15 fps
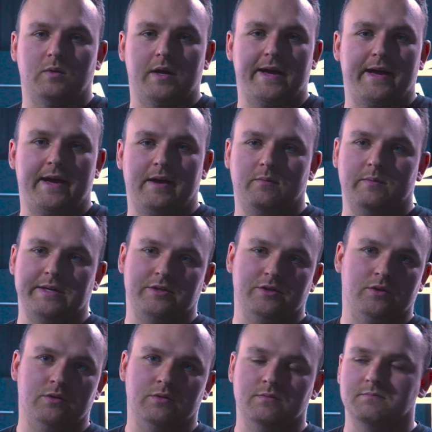where we
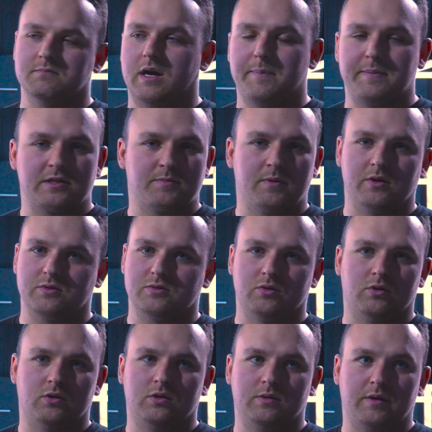do Up in Smoke
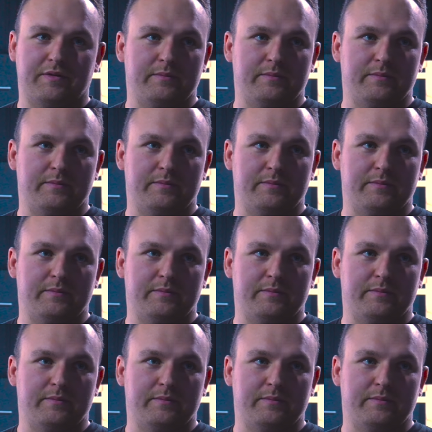tour.